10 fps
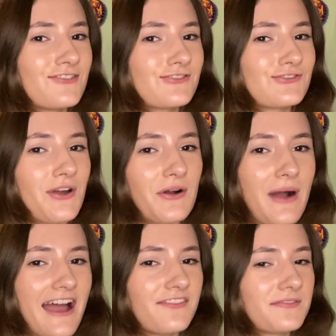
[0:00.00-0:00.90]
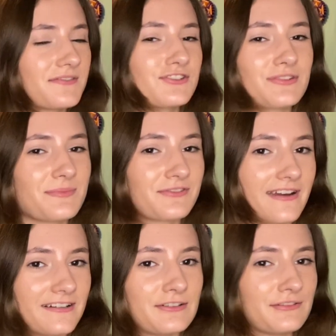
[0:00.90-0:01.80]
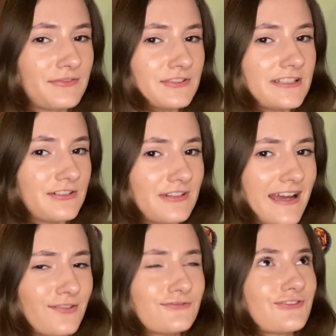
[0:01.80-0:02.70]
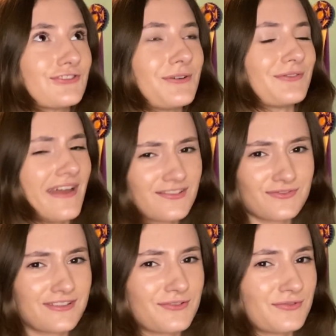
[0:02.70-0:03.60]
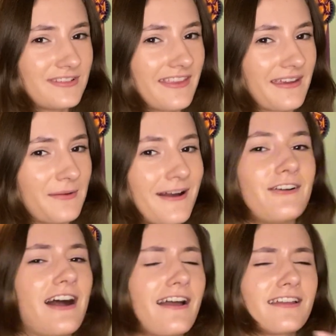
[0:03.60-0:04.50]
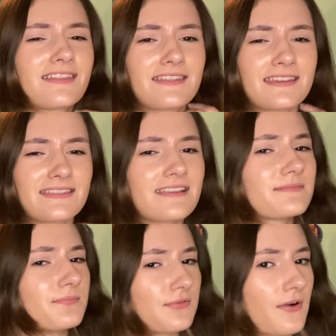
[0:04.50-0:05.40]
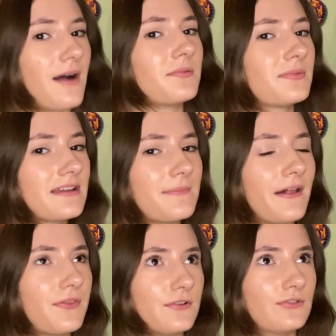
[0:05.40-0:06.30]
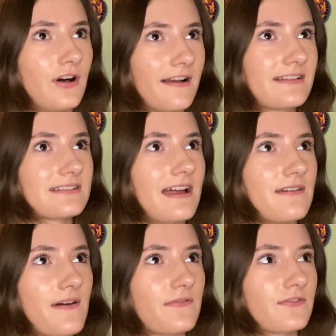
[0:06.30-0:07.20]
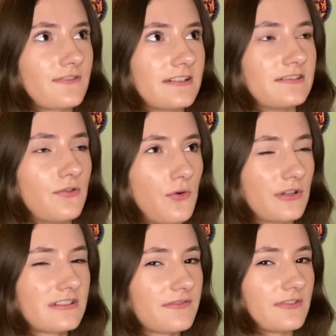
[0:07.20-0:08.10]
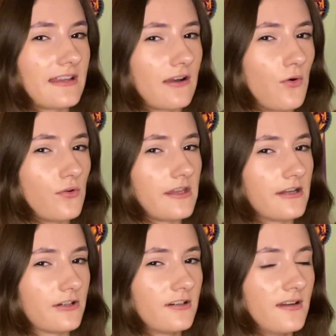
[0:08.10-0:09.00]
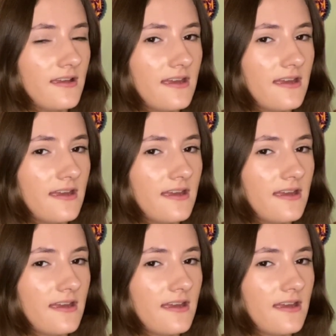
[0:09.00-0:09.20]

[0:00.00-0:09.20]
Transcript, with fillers: So I've officially been riding her for a year now. So that's really cool to think about. I think that's probably about the longest I've ever ridden a horse for like a whole year